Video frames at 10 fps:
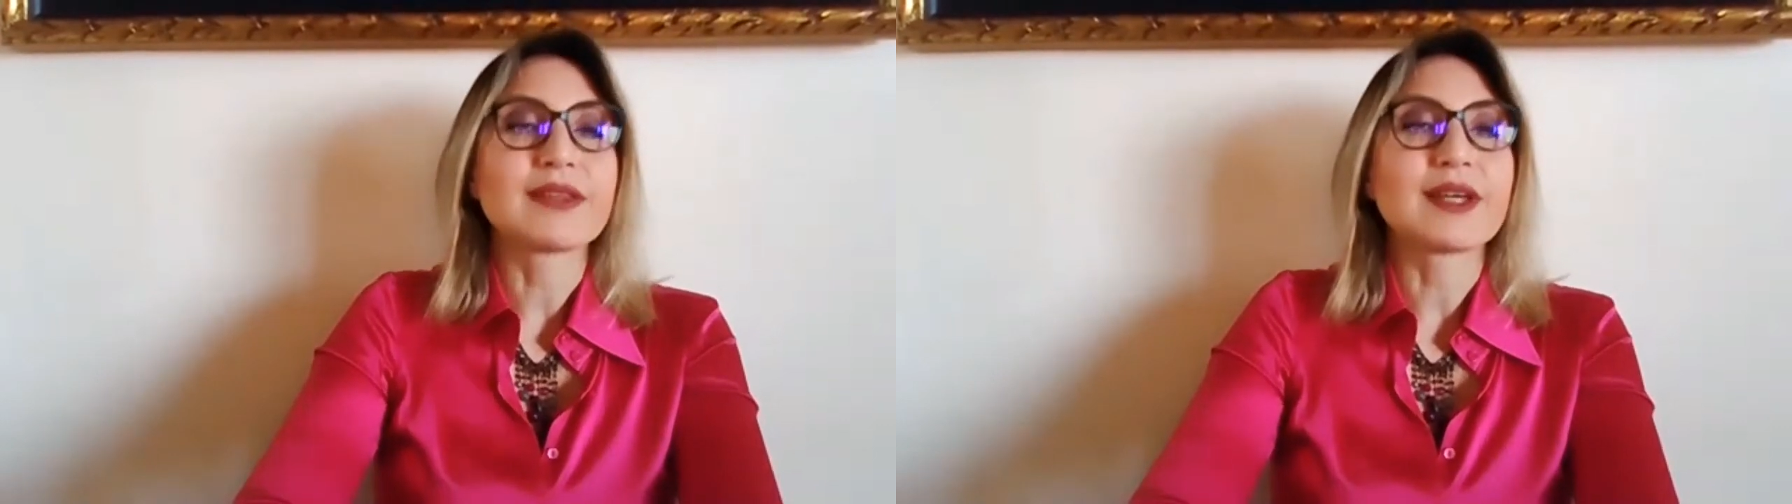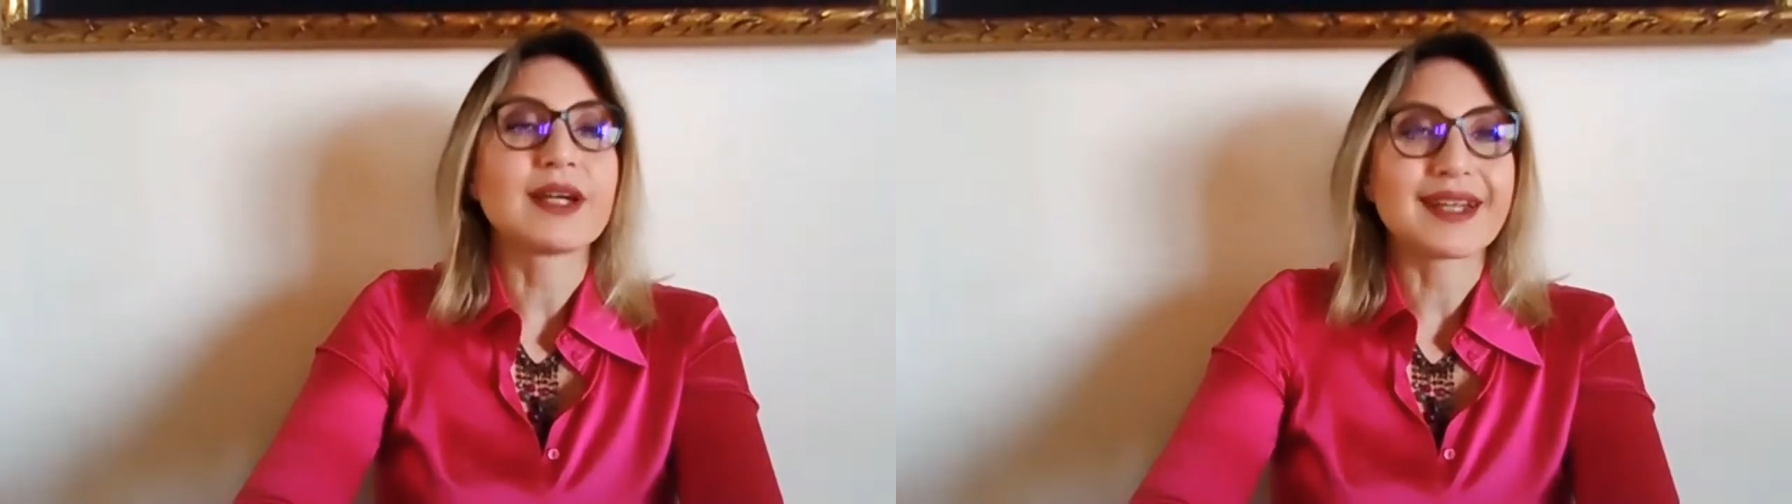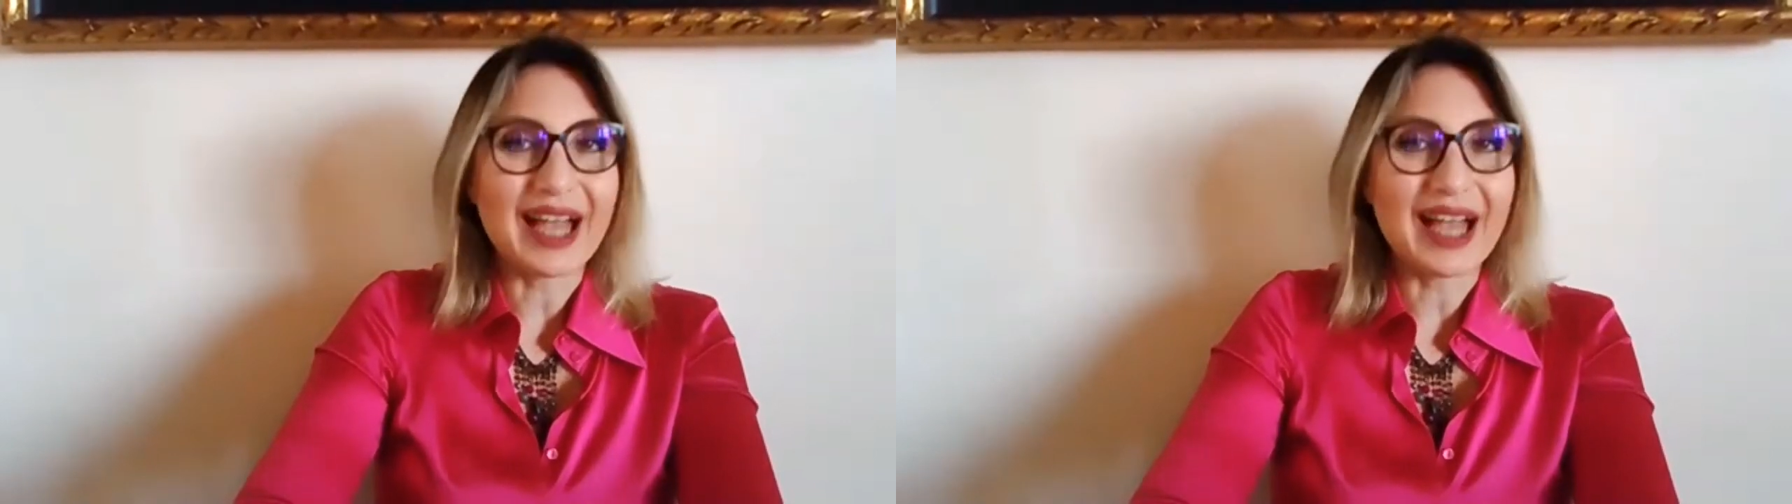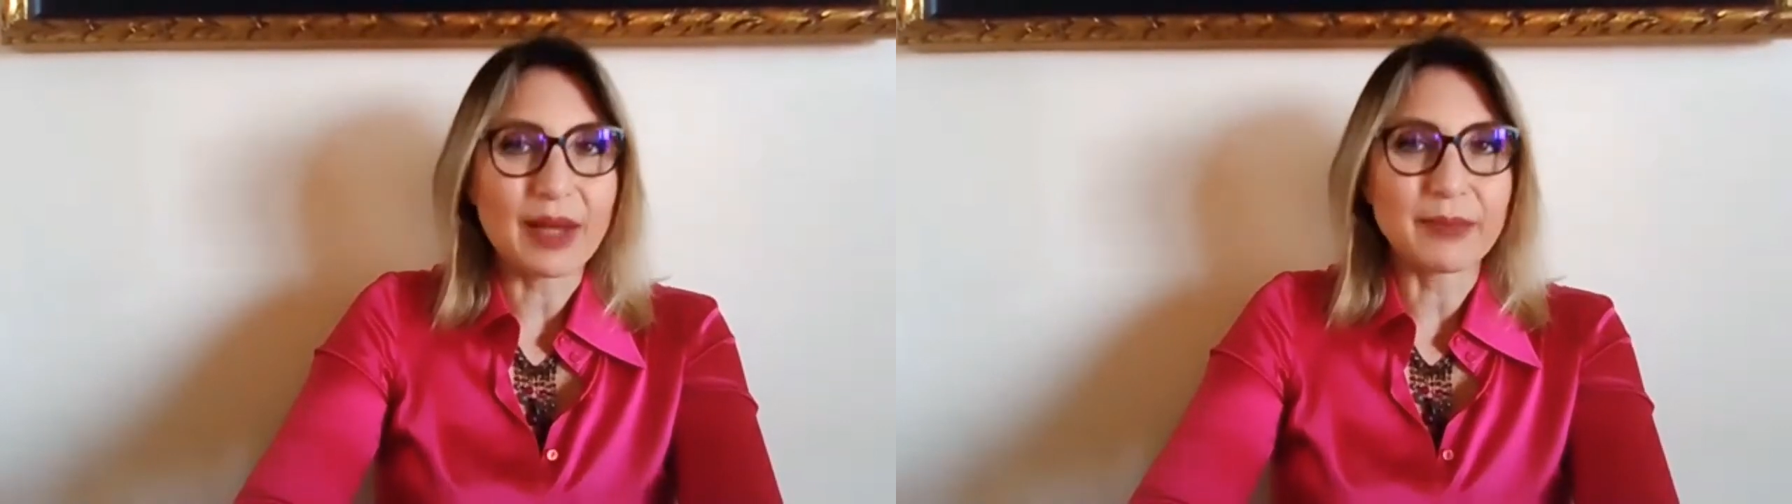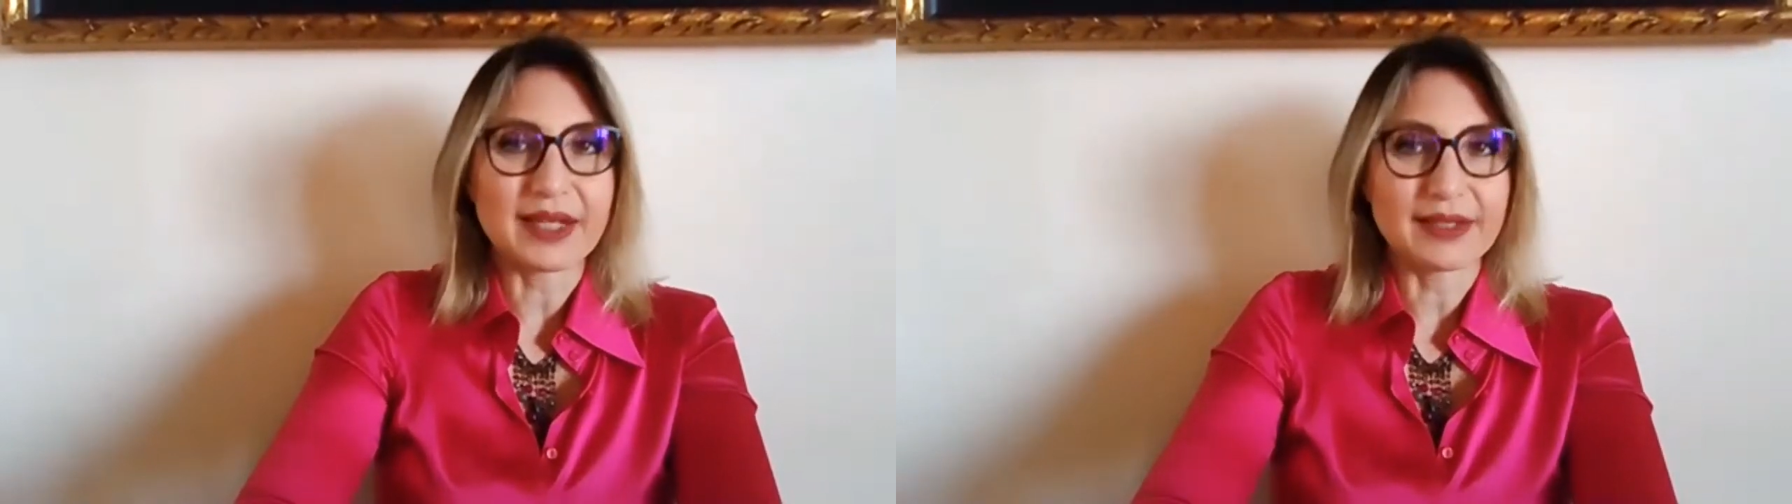della
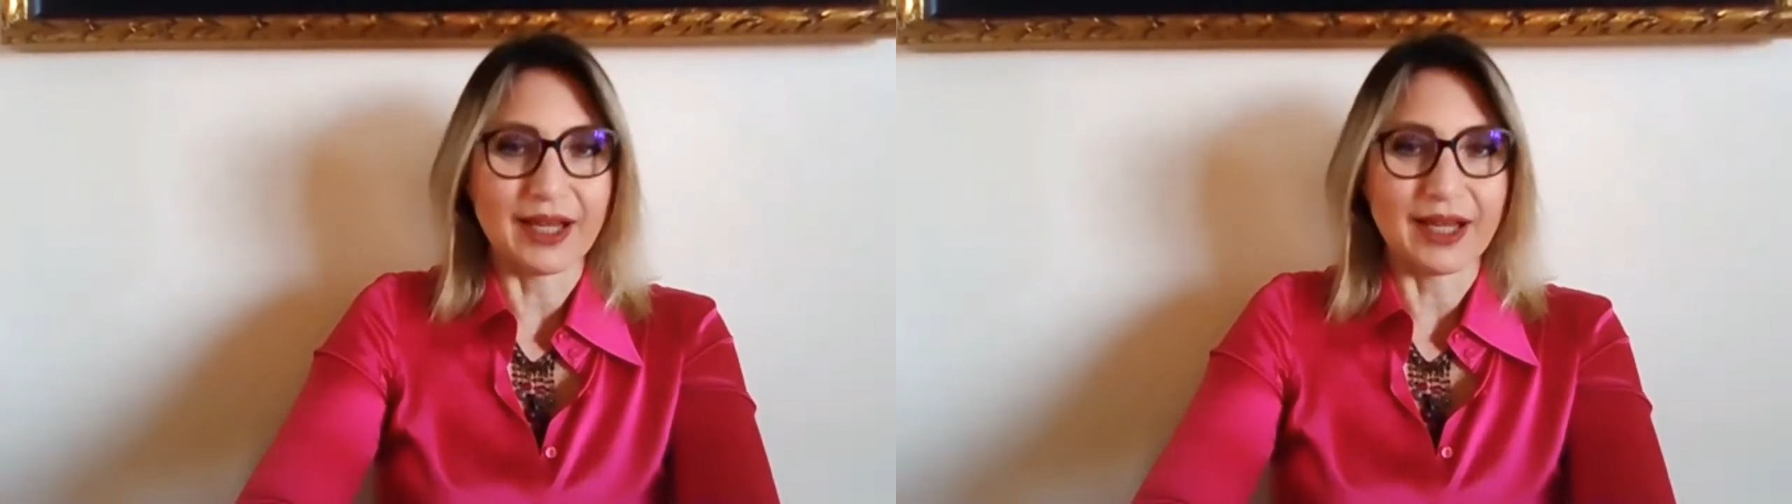Moda,